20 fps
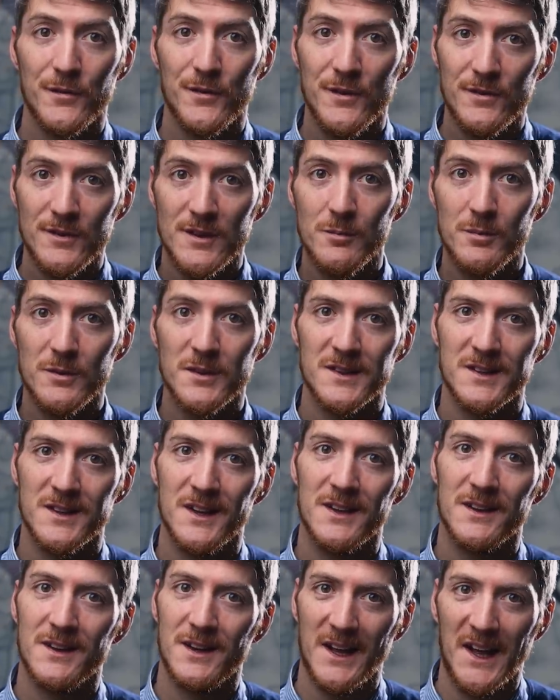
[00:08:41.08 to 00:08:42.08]

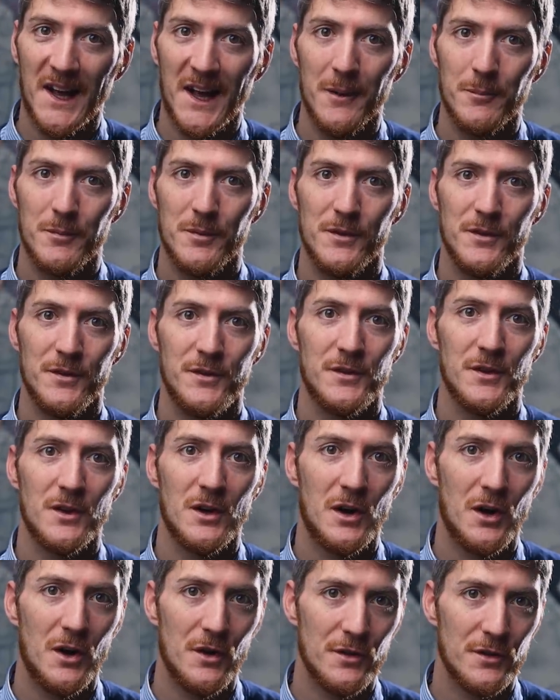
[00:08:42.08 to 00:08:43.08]
50% happens
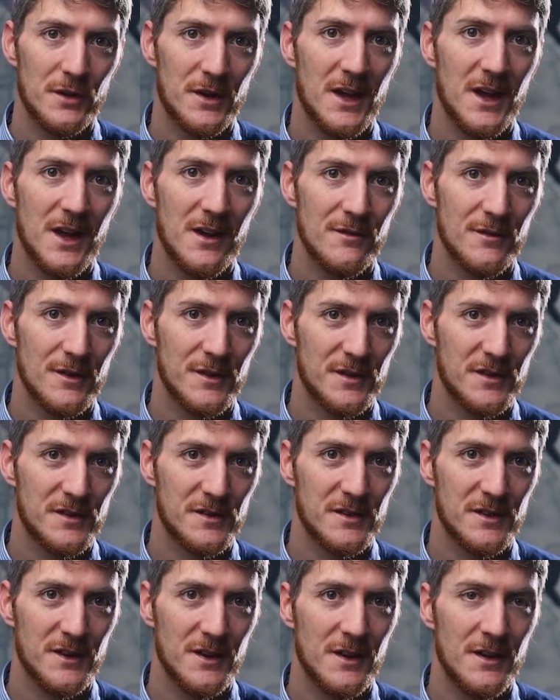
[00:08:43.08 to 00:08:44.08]
on the
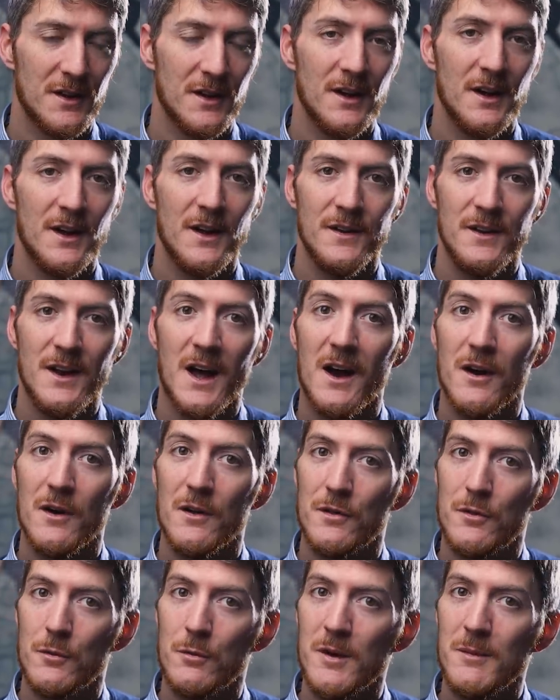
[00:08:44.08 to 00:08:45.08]
canvas. Now,
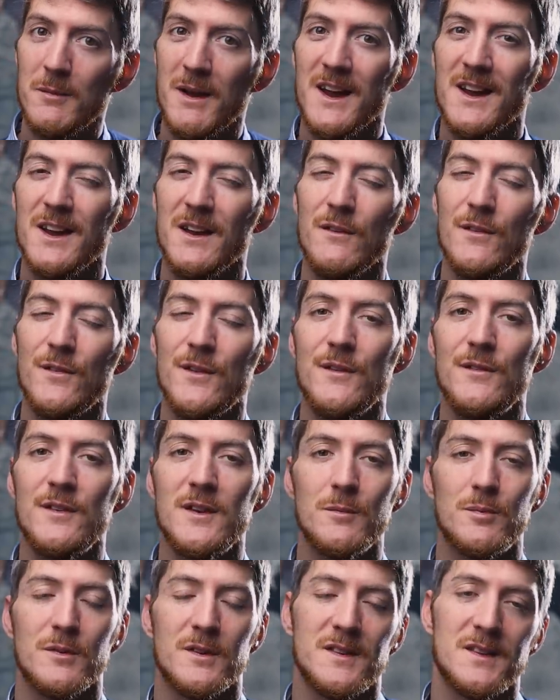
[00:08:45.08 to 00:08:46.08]
the remaining
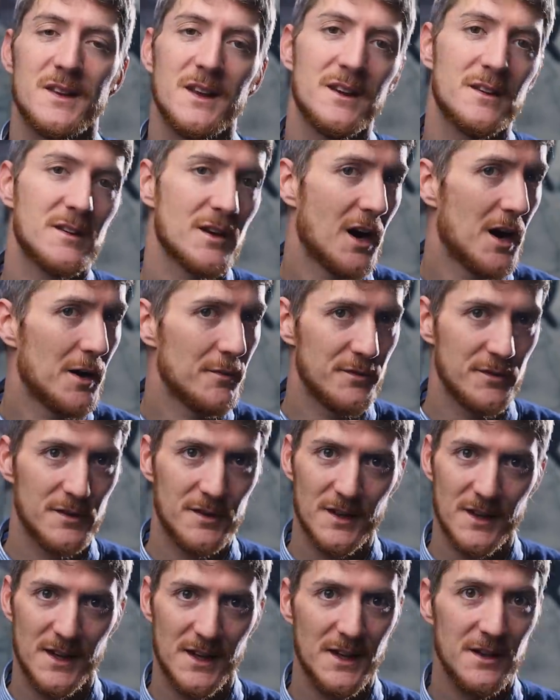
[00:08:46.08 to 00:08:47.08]
50%,
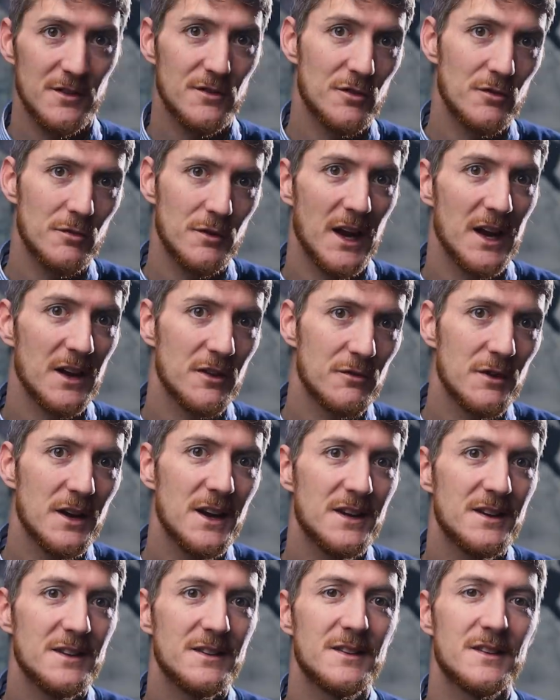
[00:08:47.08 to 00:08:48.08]
obviously, to create
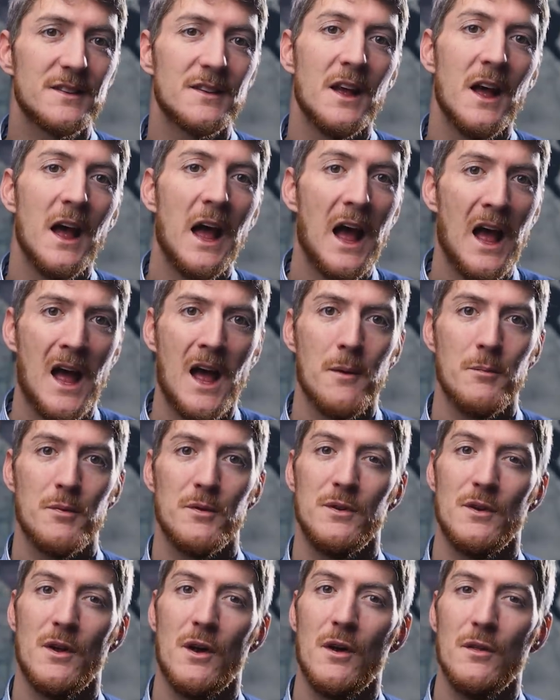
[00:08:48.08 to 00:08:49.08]
gradients,
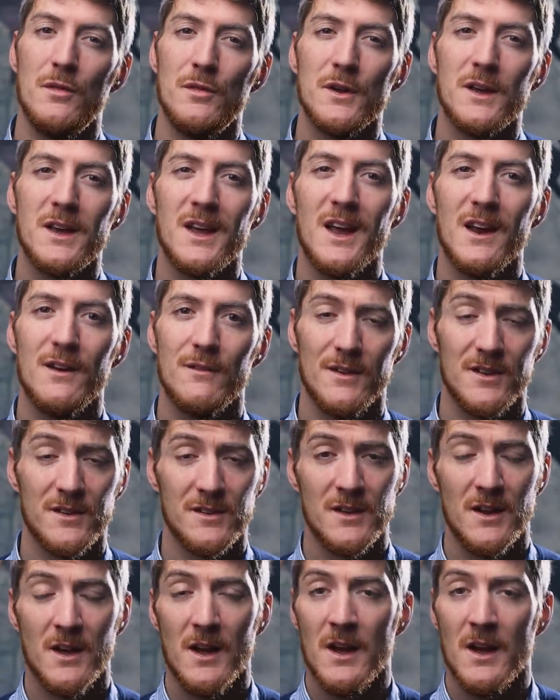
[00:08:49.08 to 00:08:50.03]
happen on the canvas.